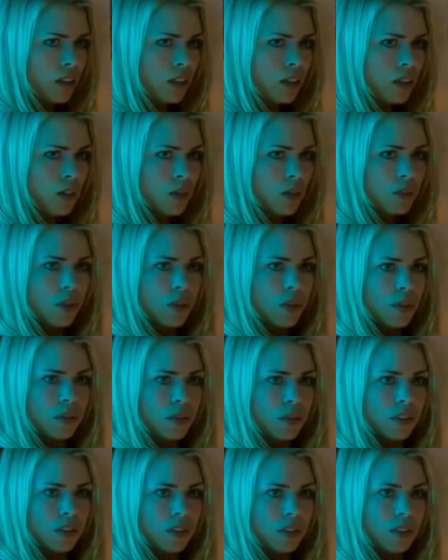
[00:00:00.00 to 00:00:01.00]
I saw him
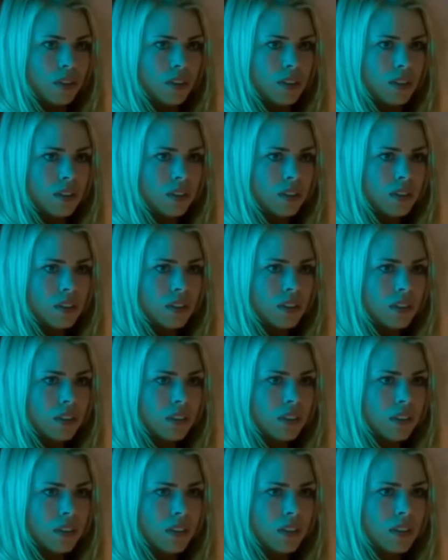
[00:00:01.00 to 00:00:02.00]
sort of
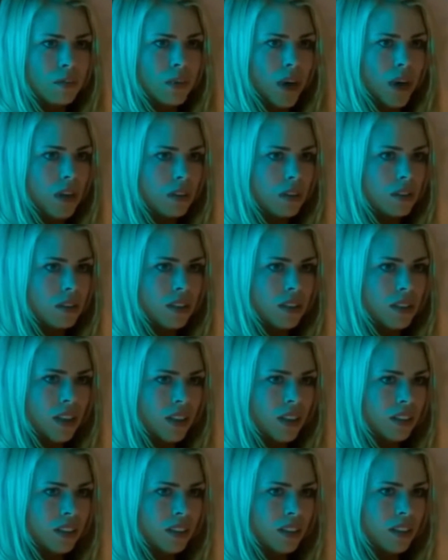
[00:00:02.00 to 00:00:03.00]
explode
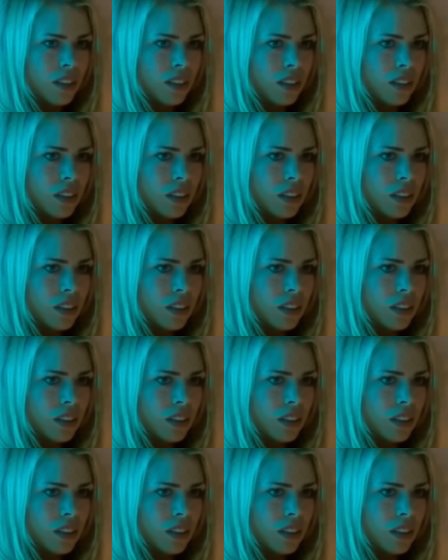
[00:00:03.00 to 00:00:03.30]
and then